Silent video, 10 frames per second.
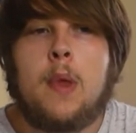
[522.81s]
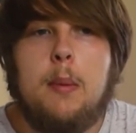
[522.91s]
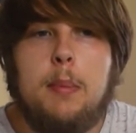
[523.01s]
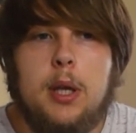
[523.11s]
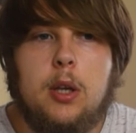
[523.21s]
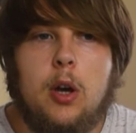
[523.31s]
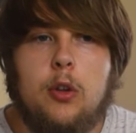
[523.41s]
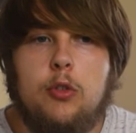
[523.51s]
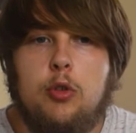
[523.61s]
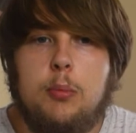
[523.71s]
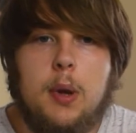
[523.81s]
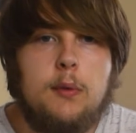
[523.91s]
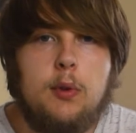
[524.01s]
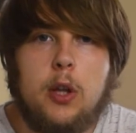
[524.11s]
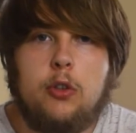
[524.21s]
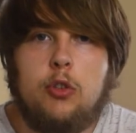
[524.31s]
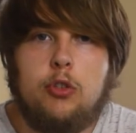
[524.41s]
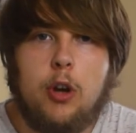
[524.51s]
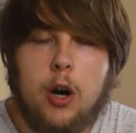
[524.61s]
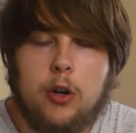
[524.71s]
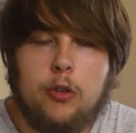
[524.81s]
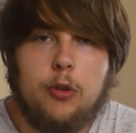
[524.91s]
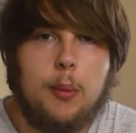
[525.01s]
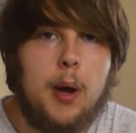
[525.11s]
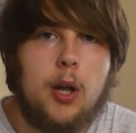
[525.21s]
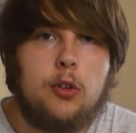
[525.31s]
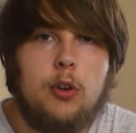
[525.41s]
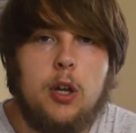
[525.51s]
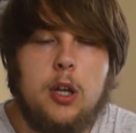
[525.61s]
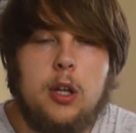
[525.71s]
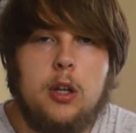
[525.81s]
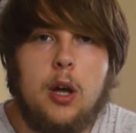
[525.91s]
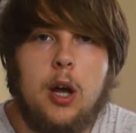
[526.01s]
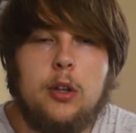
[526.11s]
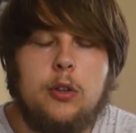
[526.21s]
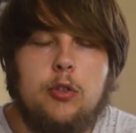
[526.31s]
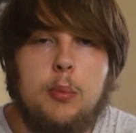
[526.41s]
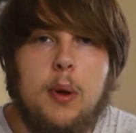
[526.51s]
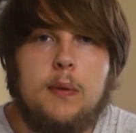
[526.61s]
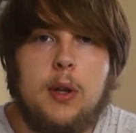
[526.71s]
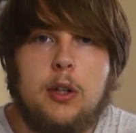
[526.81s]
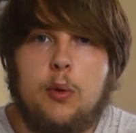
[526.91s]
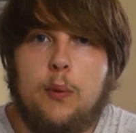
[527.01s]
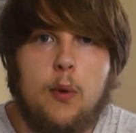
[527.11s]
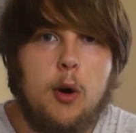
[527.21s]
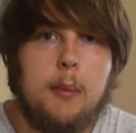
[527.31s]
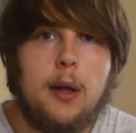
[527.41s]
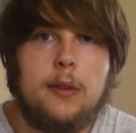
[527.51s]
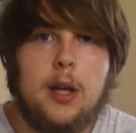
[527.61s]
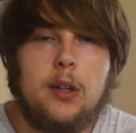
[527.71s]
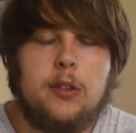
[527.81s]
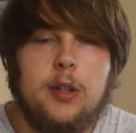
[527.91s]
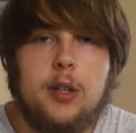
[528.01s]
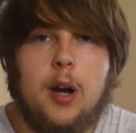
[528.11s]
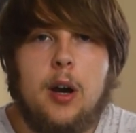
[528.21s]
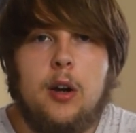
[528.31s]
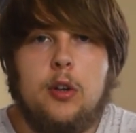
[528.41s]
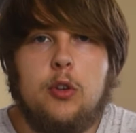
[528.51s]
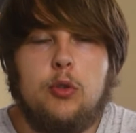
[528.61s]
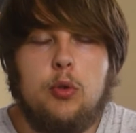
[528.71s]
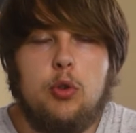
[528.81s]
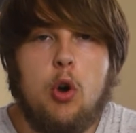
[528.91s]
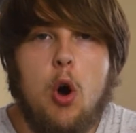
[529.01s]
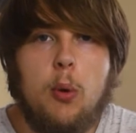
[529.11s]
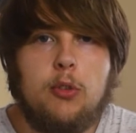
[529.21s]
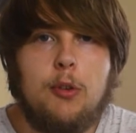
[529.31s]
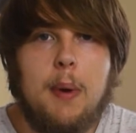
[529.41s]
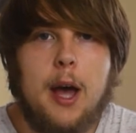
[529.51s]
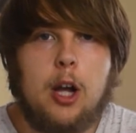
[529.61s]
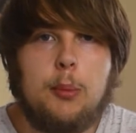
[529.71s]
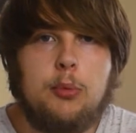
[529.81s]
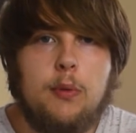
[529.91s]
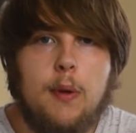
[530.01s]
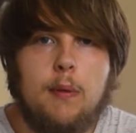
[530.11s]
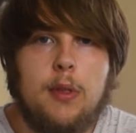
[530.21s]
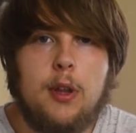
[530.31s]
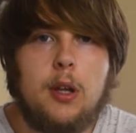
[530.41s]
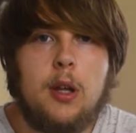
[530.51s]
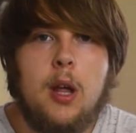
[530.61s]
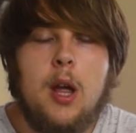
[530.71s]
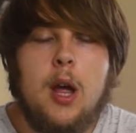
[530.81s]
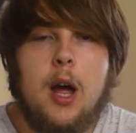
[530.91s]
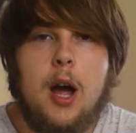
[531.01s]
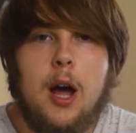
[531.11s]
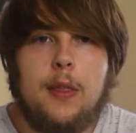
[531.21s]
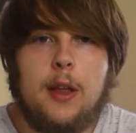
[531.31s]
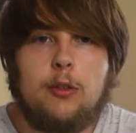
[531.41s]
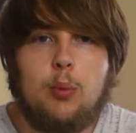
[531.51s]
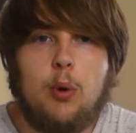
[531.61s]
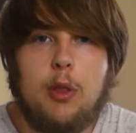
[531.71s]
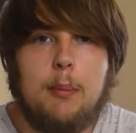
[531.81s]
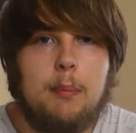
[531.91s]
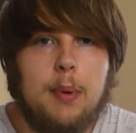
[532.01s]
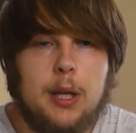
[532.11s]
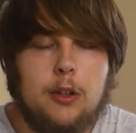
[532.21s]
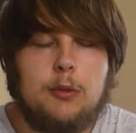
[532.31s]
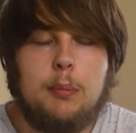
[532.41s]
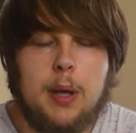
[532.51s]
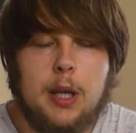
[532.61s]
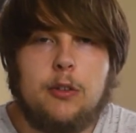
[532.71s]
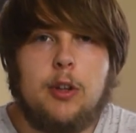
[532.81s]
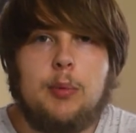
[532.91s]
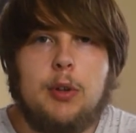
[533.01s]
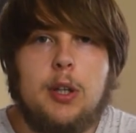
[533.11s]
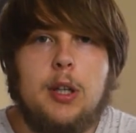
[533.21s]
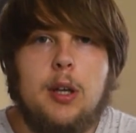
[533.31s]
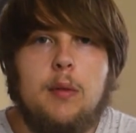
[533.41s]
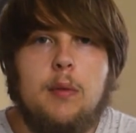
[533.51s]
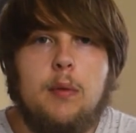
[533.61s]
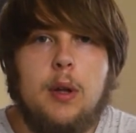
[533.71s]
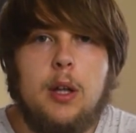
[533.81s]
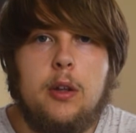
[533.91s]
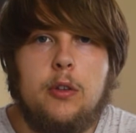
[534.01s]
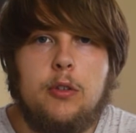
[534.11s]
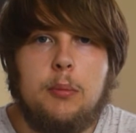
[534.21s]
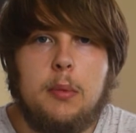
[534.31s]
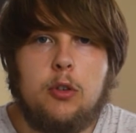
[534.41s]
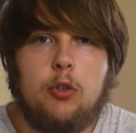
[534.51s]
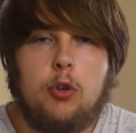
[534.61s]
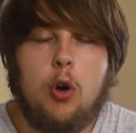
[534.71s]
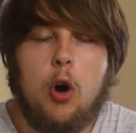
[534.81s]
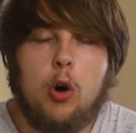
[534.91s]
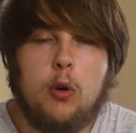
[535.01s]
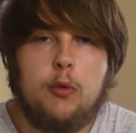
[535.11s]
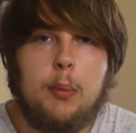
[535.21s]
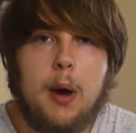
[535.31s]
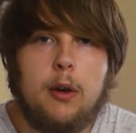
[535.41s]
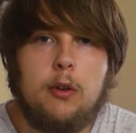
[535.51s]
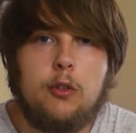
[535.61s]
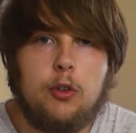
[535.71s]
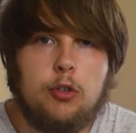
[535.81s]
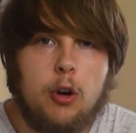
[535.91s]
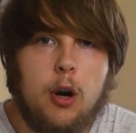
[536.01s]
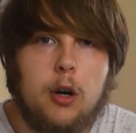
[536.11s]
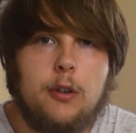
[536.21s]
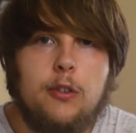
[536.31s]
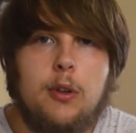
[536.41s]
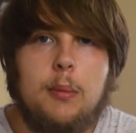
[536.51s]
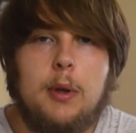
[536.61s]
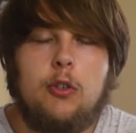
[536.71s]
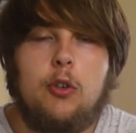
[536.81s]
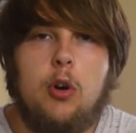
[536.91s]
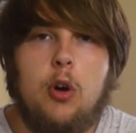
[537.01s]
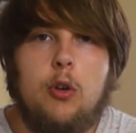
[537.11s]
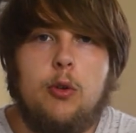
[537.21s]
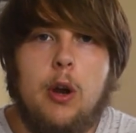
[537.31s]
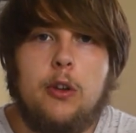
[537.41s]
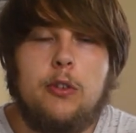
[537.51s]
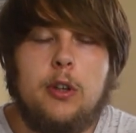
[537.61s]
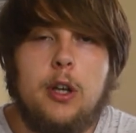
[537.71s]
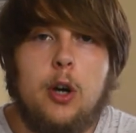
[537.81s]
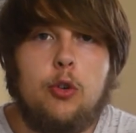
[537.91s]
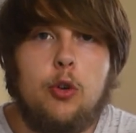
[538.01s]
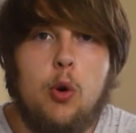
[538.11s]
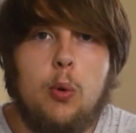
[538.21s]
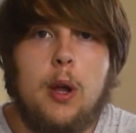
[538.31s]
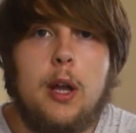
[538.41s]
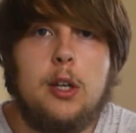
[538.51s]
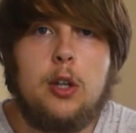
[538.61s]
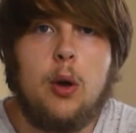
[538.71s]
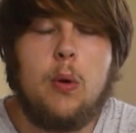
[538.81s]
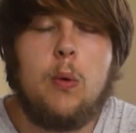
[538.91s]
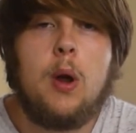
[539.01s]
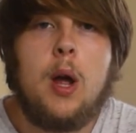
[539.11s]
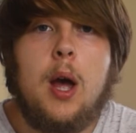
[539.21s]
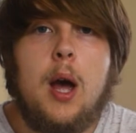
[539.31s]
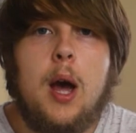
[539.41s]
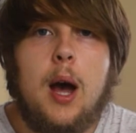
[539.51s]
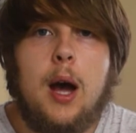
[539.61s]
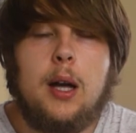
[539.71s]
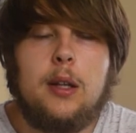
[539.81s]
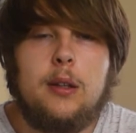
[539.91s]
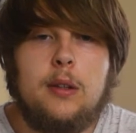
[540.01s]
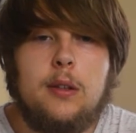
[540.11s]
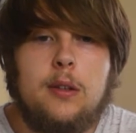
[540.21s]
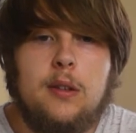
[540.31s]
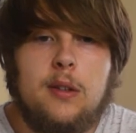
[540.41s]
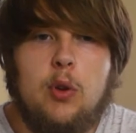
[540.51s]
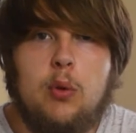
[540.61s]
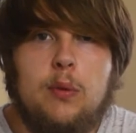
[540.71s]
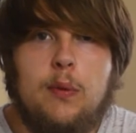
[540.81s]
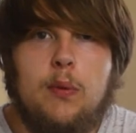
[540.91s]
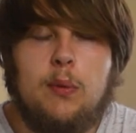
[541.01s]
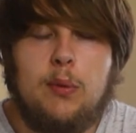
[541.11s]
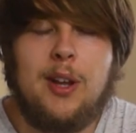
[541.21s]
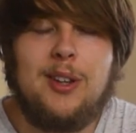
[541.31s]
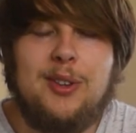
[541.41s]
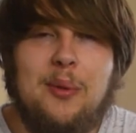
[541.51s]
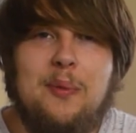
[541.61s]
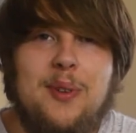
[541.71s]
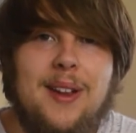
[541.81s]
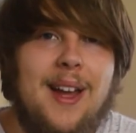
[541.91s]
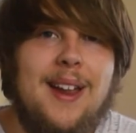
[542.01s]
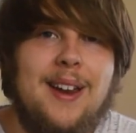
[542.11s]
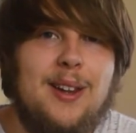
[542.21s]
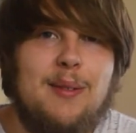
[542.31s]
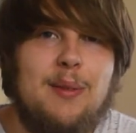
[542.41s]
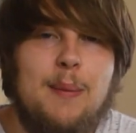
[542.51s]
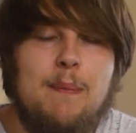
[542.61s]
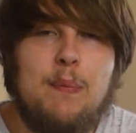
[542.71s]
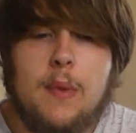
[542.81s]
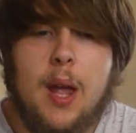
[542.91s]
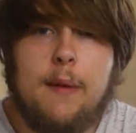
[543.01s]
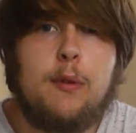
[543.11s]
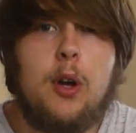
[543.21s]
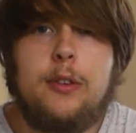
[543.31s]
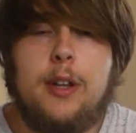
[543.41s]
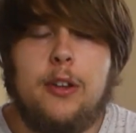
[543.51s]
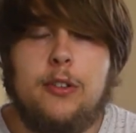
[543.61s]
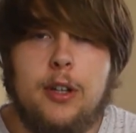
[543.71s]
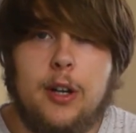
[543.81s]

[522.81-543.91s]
because you might forget to charge the battery and you might forget to format an SD card, so you always have backups of everything. And that's one of the biggest tips I can give, is make sure all of your batteries are charged, make sure all your SD cards are okay to go, and don't forget any of them. I've forgotten SD